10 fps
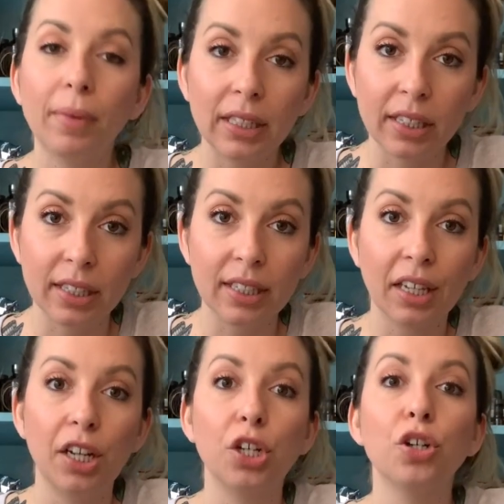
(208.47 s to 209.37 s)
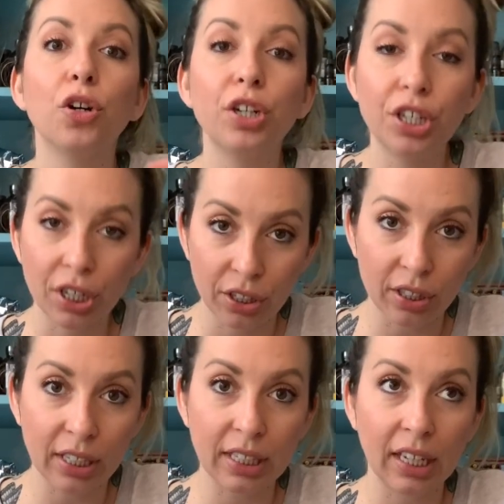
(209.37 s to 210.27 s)
to the skin, nourishing to
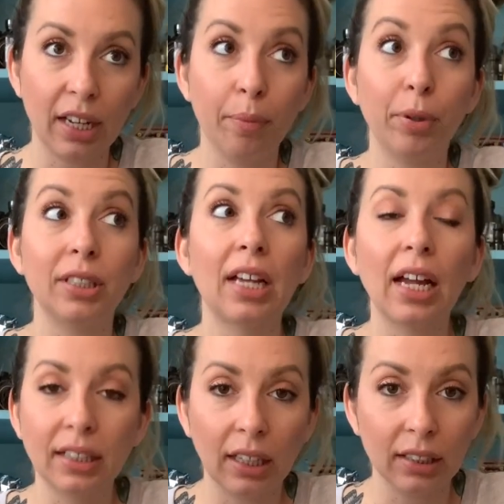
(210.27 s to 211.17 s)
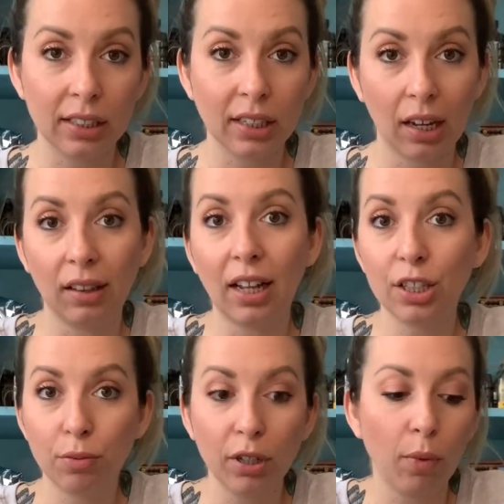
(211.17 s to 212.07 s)
the skin, protecting the skin. That's
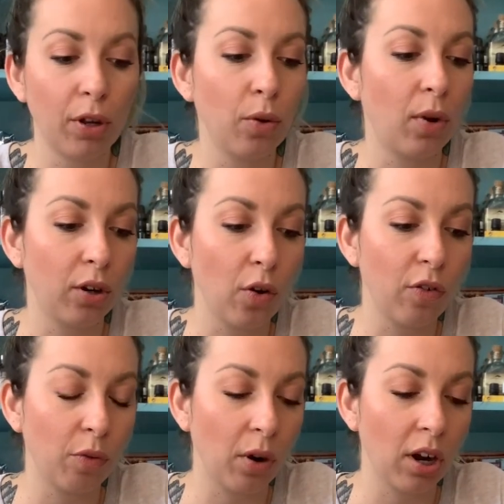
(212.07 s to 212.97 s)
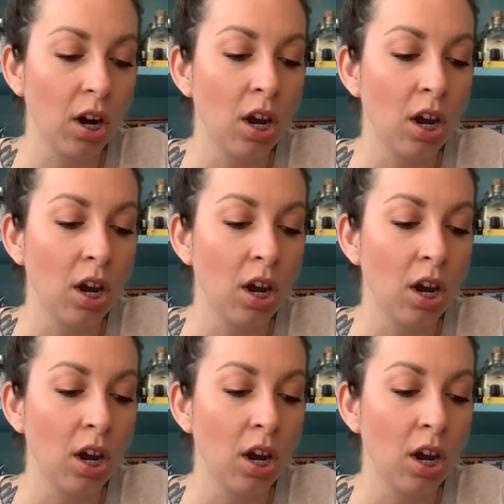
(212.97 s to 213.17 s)
really what you want to go for.